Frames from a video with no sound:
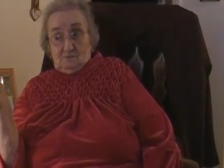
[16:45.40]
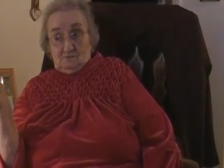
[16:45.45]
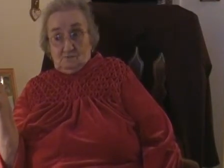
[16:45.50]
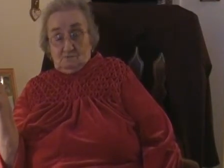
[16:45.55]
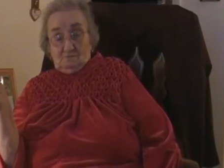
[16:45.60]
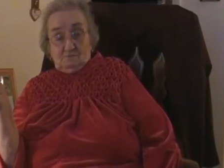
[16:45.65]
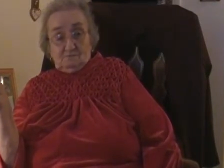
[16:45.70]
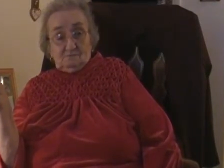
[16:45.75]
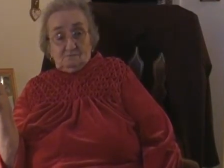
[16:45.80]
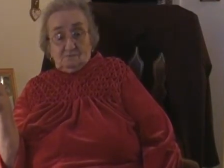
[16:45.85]

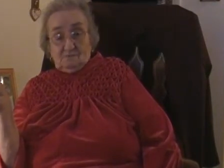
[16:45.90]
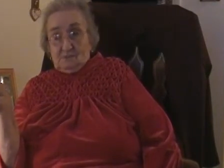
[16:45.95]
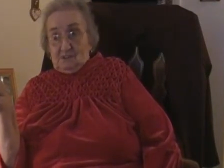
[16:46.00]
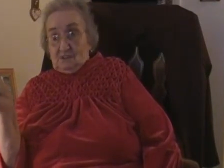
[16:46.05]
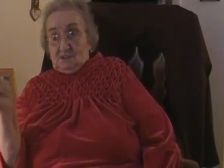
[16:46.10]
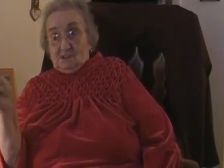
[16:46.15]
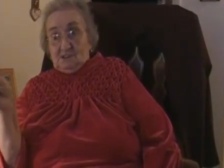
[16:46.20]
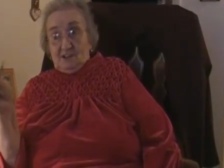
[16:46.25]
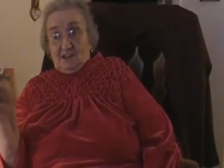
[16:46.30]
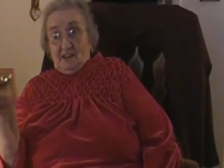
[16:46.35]

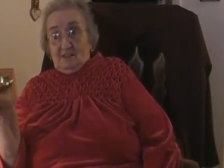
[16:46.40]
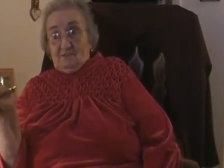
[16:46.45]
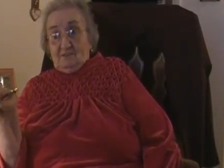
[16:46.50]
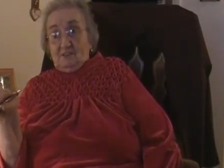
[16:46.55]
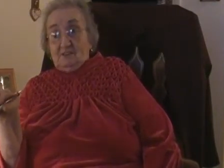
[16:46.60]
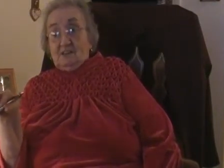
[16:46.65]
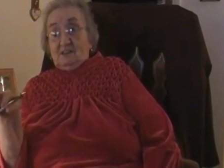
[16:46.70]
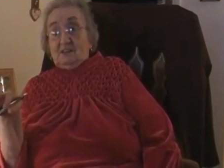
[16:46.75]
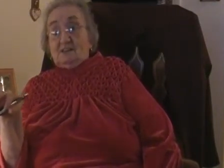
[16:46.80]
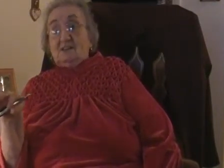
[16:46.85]
When you were
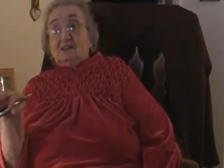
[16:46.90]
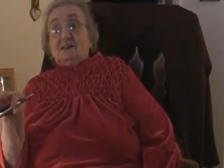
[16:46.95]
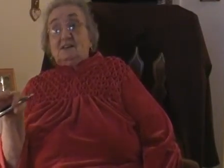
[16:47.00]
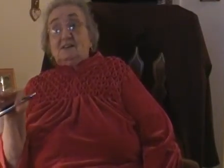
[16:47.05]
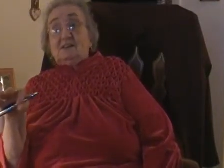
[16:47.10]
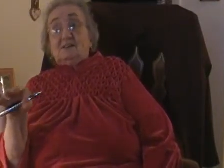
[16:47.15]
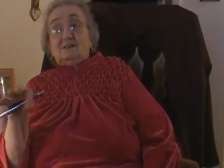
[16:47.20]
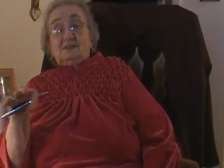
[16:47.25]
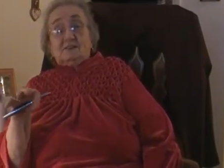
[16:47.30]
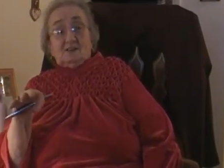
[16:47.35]
20 years
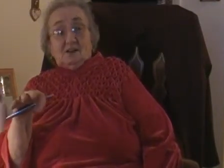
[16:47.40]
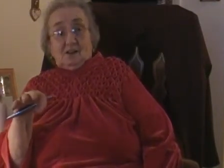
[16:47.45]
old?